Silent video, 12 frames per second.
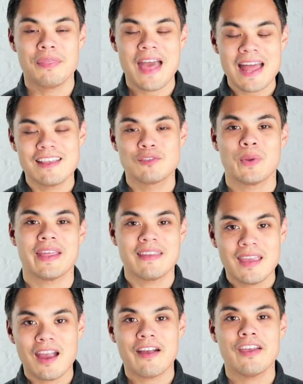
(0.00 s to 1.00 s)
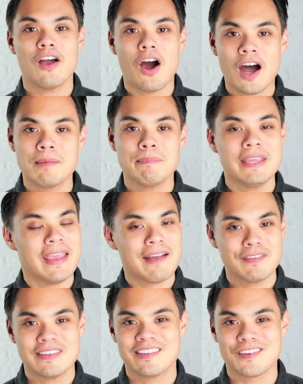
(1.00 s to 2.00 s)
That is what I carry on me
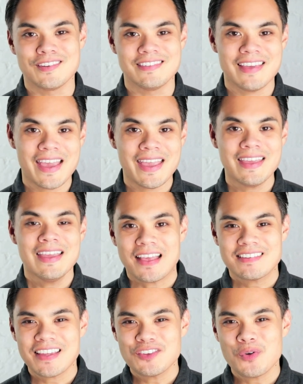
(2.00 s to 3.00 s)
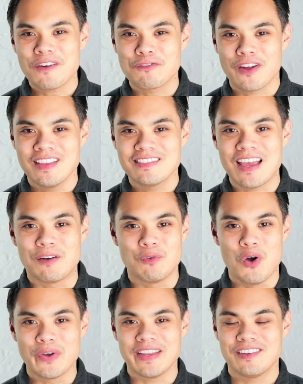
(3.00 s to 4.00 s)
every single day. Thanks again to our friends at
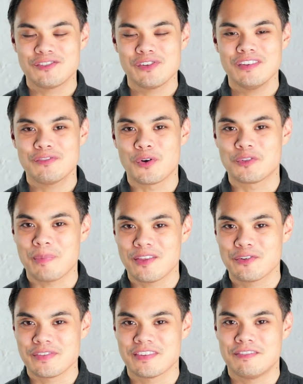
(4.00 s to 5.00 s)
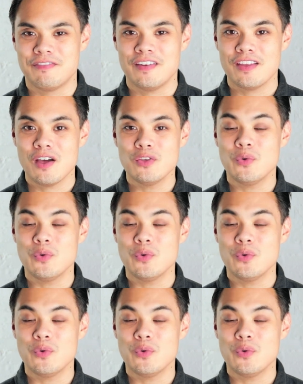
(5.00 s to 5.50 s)
Rogue Industries for sponsoring this video.